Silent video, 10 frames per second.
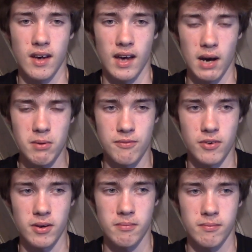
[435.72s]

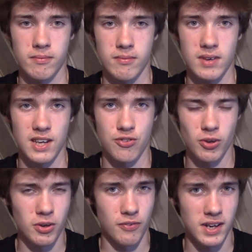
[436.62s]
However, it's
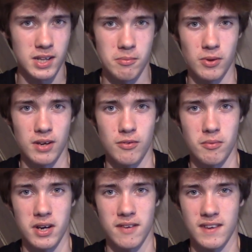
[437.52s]
not available
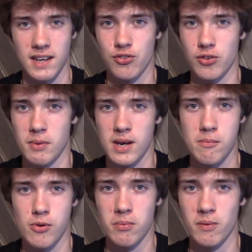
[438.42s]
everywhere. That's the main
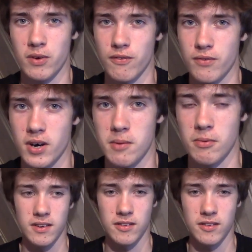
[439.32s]
problem with fibre.